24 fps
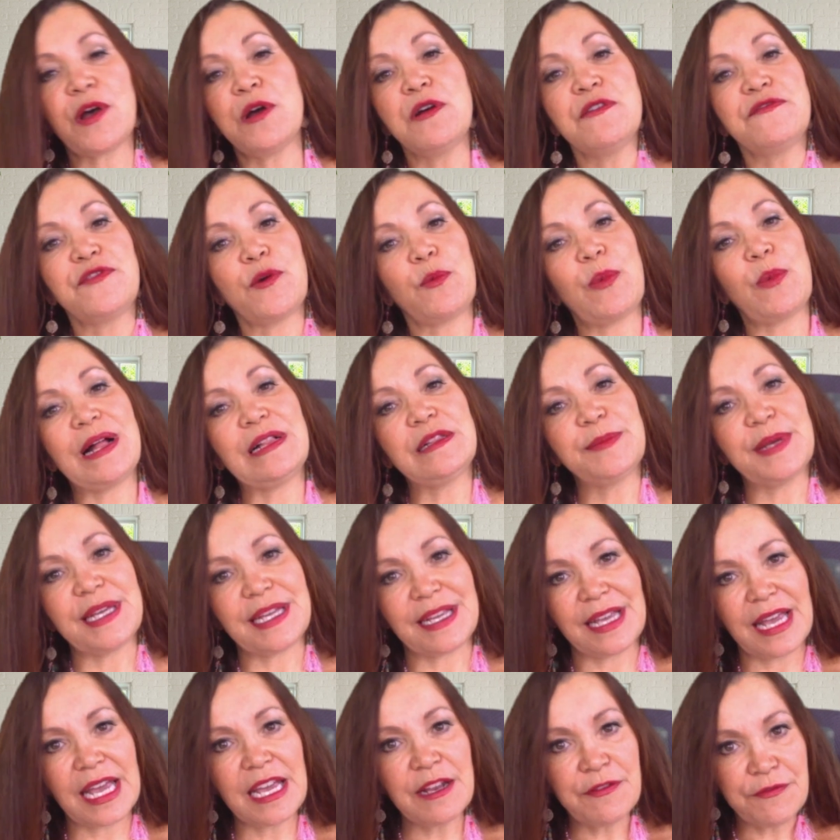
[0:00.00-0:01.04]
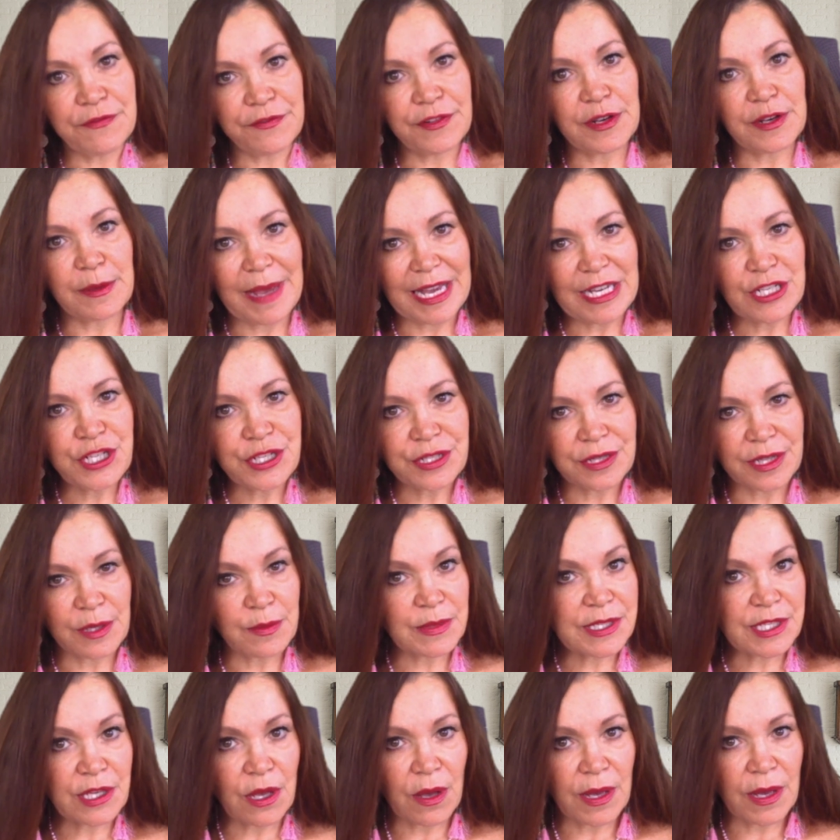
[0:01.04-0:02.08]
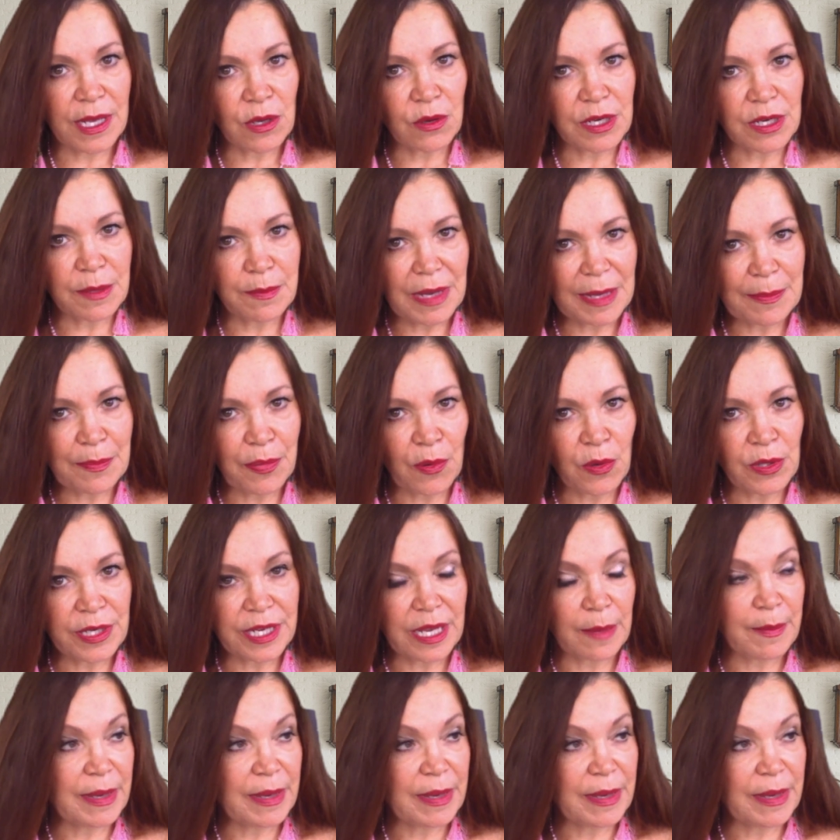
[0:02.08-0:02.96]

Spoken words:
overwhelming inflammation that was going on in my body.